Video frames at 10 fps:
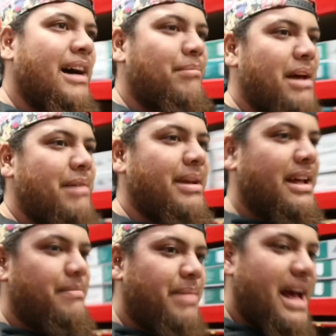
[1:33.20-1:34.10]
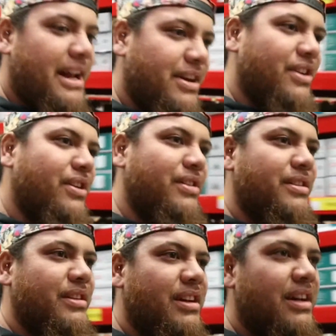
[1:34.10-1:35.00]
maybe get them powder
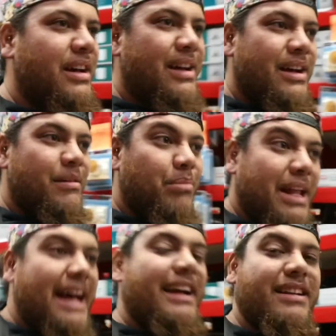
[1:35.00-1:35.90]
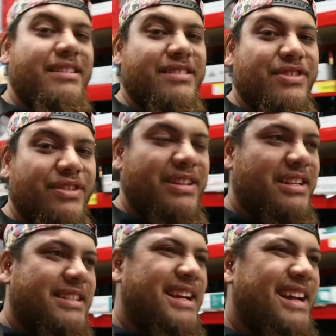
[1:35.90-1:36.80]
coated black to suit
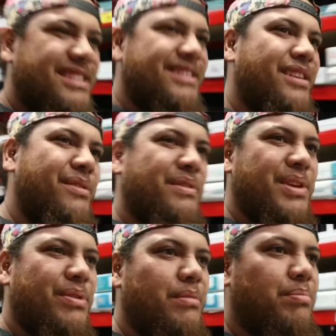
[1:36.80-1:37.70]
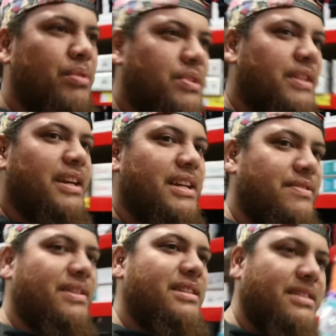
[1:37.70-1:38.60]
these stands, because I don't really want to butcher these
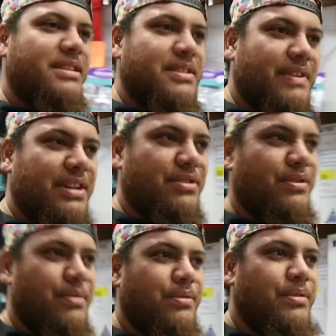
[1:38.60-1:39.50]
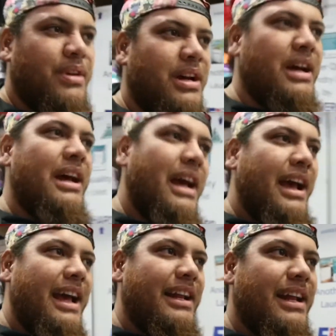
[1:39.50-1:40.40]
ones, because if I do
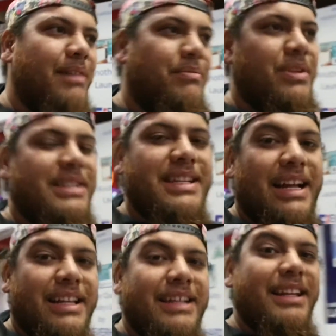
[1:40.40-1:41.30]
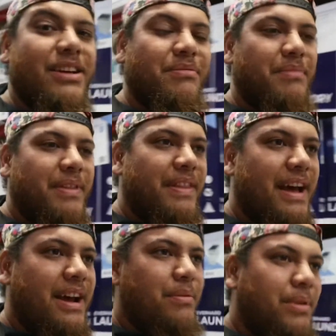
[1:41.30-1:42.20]
end up reselling them,
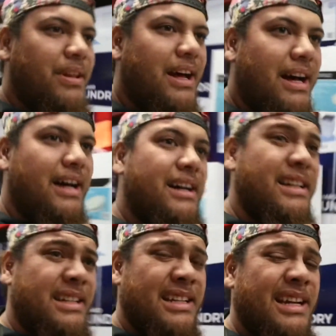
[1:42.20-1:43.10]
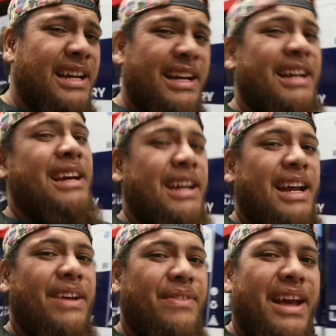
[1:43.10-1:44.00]
they will,
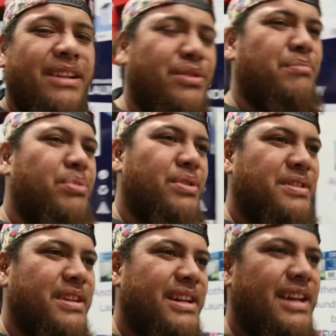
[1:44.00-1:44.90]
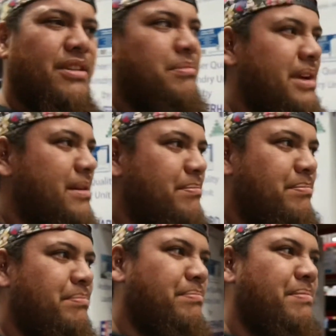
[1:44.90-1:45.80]
if they look butchered, it'll be a
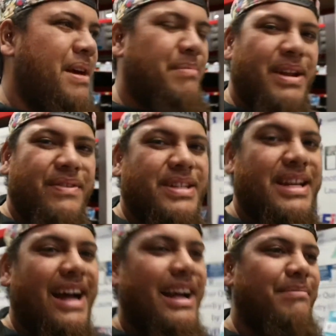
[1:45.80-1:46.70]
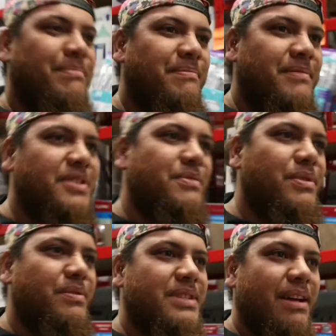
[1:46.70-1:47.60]
bit of a shame to
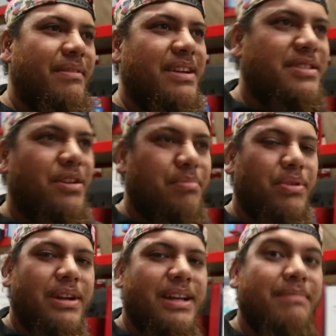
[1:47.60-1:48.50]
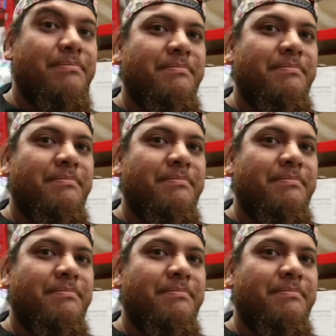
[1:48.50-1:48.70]
ruin something so pretty.